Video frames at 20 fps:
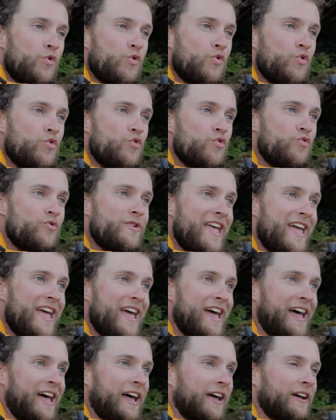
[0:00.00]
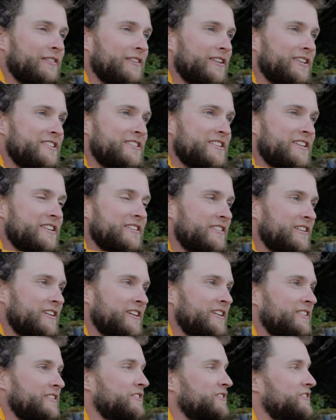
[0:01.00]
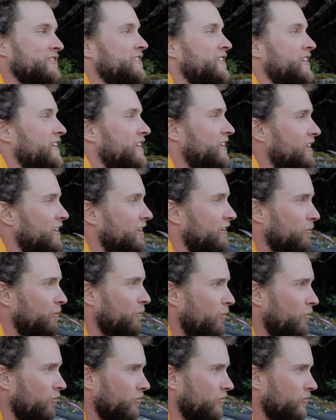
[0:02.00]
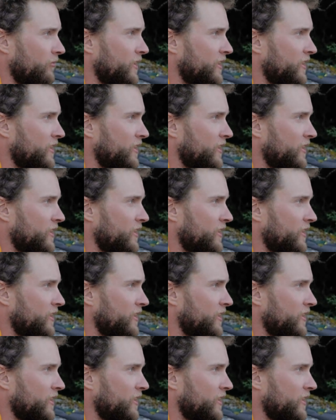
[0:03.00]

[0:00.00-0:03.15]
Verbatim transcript: Oh yeah. Let's see. Sign signing off. Hmm. What's